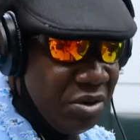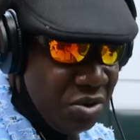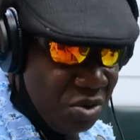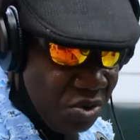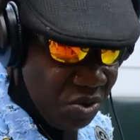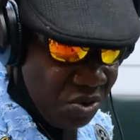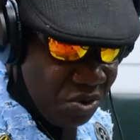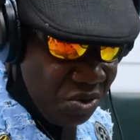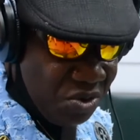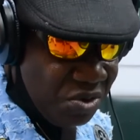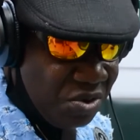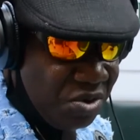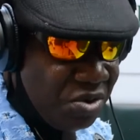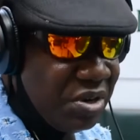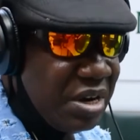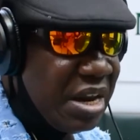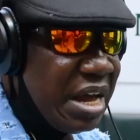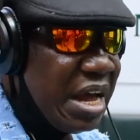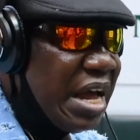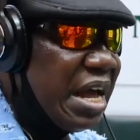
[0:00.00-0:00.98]

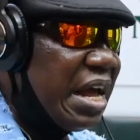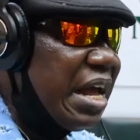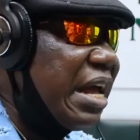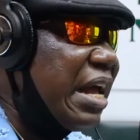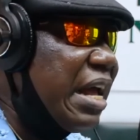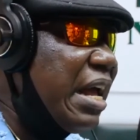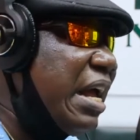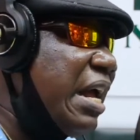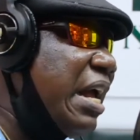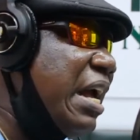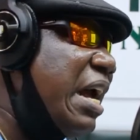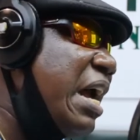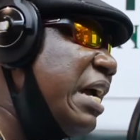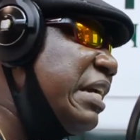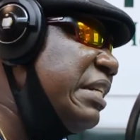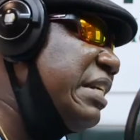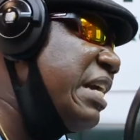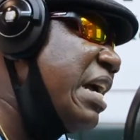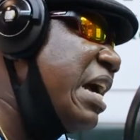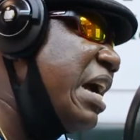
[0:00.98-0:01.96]
whole
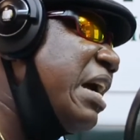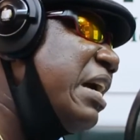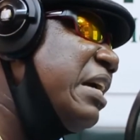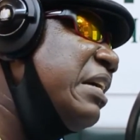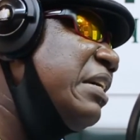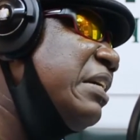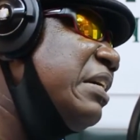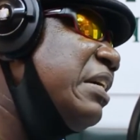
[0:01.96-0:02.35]
idea.